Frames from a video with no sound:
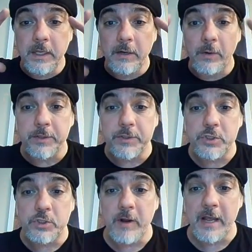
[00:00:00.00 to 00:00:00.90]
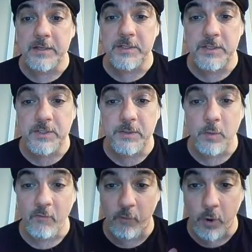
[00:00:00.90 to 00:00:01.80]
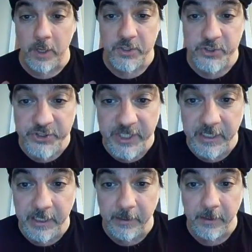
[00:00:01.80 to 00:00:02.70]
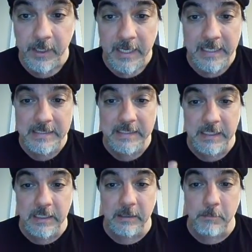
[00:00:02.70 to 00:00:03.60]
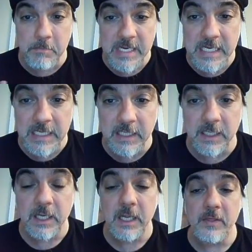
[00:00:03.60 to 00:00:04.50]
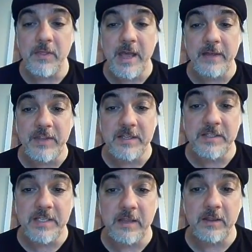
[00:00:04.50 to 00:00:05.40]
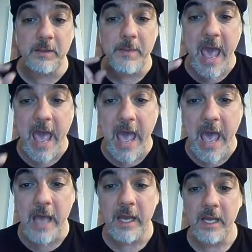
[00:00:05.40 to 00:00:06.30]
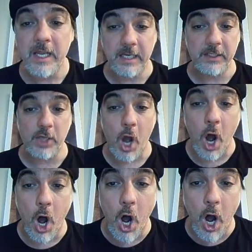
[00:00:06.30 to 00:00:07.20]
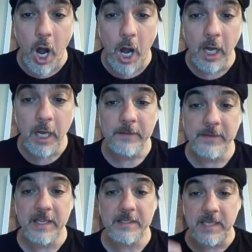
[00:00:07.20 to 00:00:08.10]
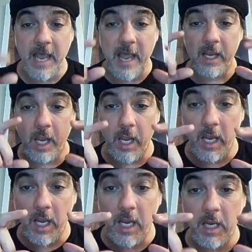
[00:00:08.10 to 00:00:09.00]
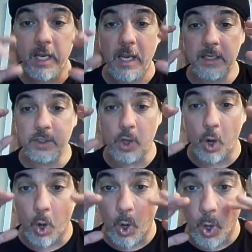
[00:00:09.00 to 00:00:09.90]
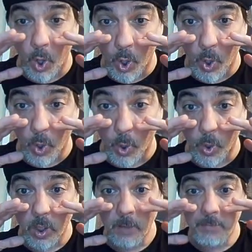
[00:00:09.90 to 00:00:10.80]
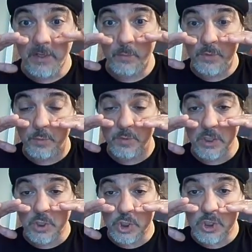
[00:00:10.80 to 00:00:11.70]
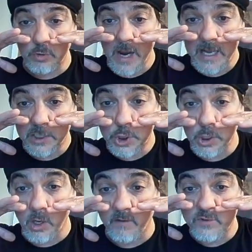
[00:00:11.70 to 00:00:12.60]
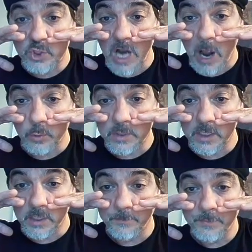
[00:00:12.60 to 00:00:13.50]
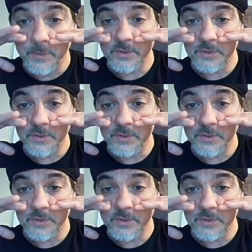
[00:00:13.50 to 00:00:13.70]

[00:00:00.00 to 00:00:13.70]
their unstressed for singing. It didn't mean that they sang them ah and ah. They sang a and o, but it was with the stretch of shouting.